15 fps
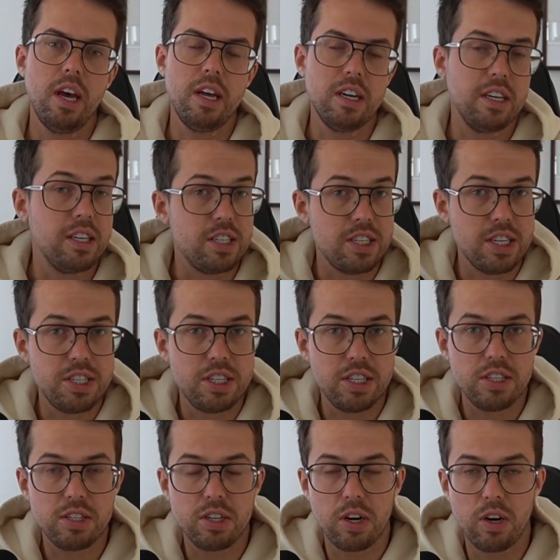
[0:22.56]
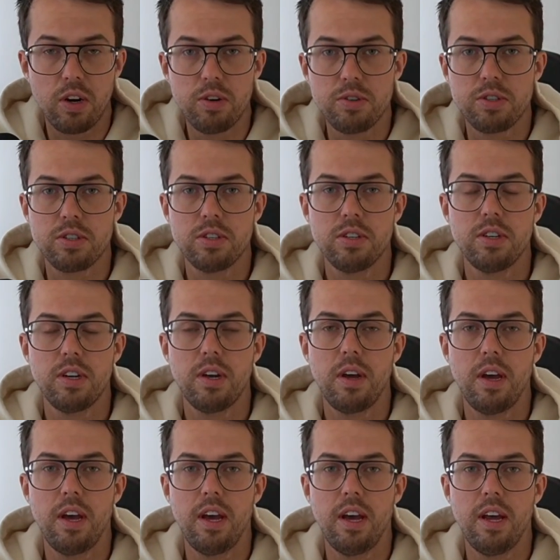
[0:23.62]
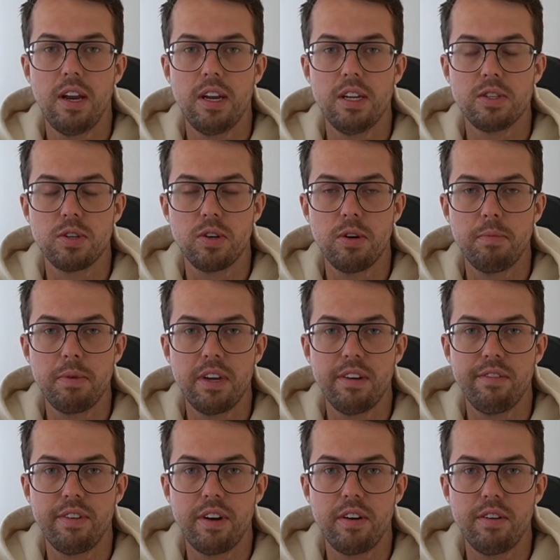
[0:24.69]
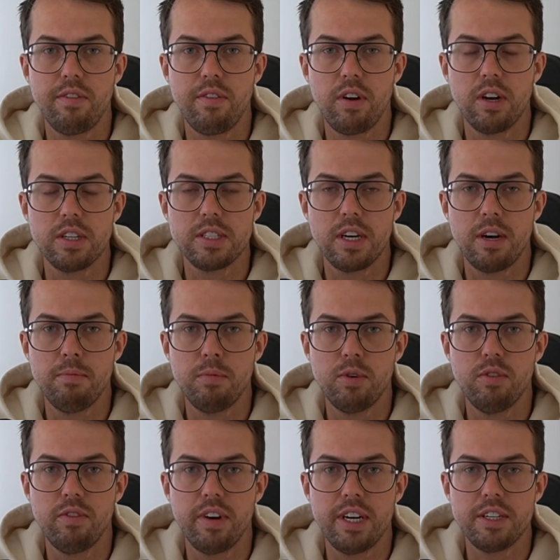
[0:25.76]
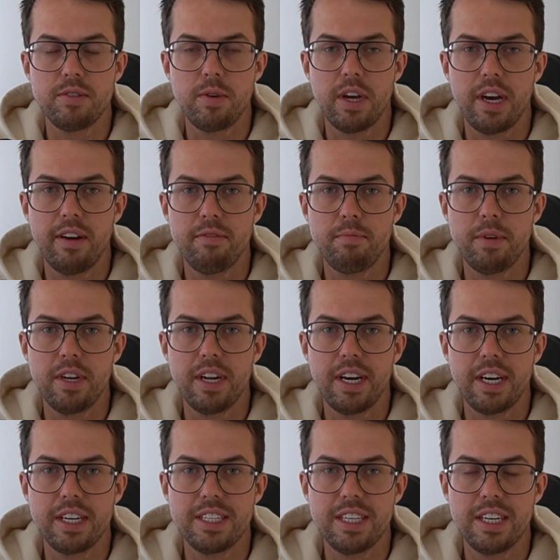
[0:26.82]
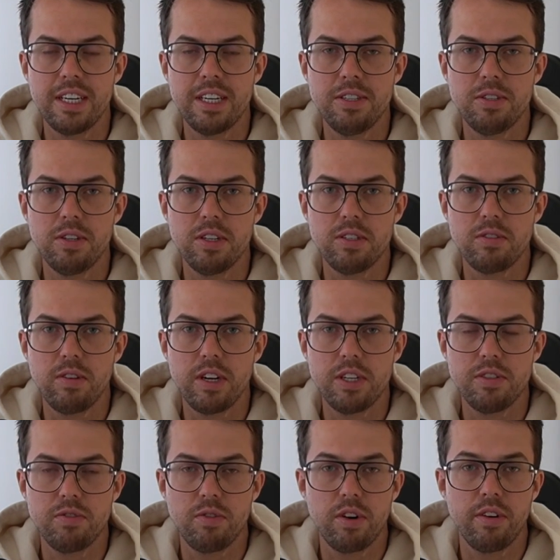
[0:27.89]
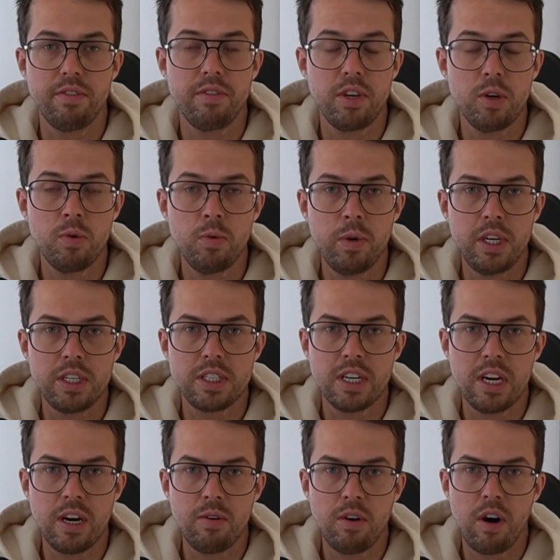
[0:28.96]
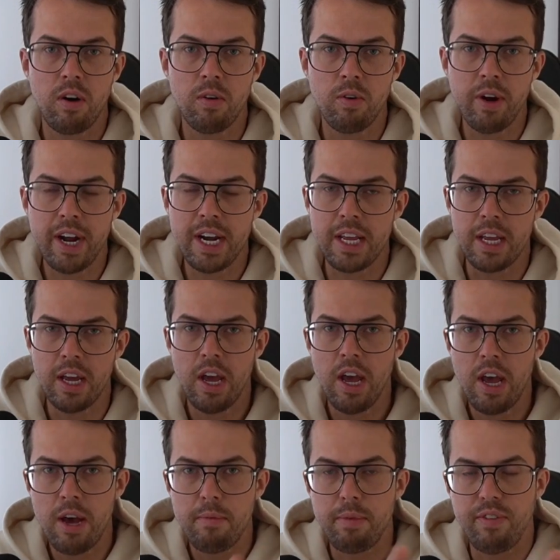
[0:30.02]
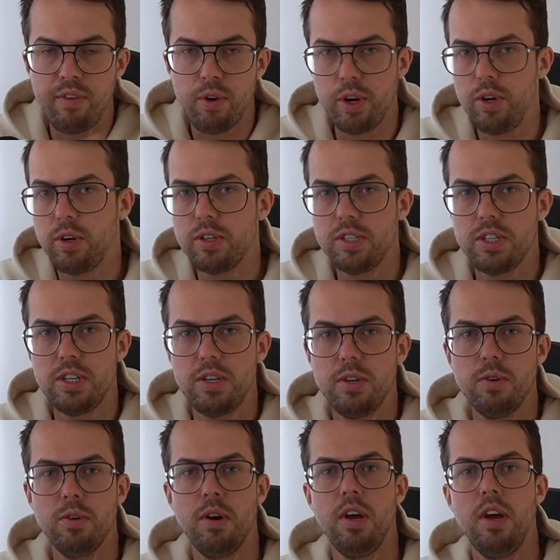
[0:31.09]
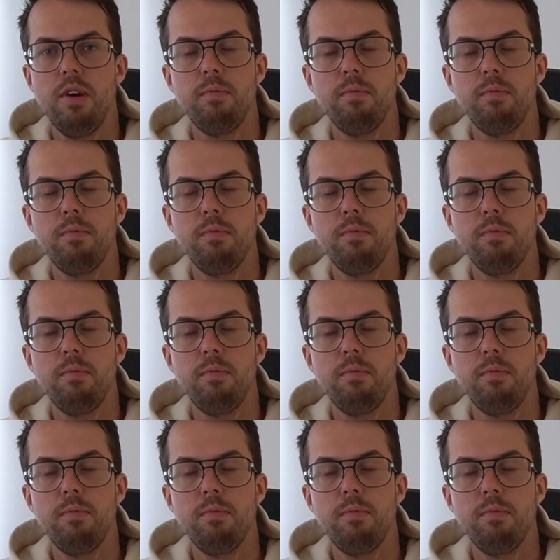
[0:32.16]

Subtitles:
and a decision is close. And it's going to be a very volatile move as we have been acting into this range for a few weeks now already. Before you continue,